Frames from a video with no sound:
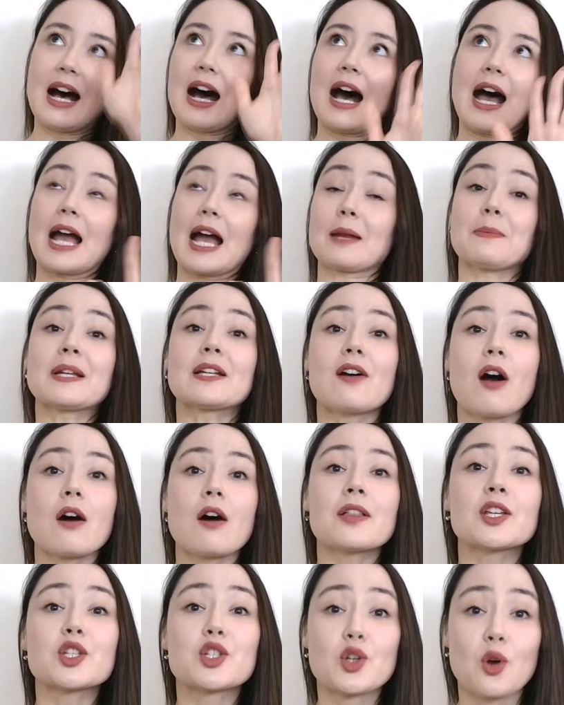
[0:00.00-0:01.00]
I'd been
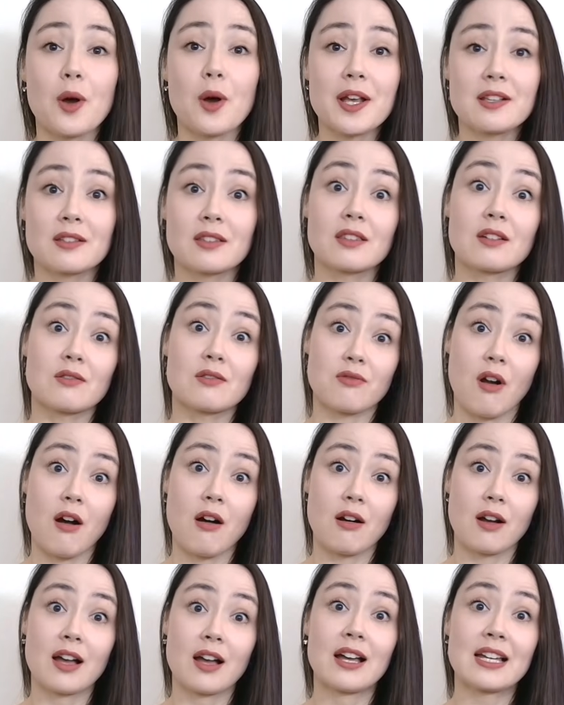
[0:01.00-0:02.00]
calling Joyce the wrong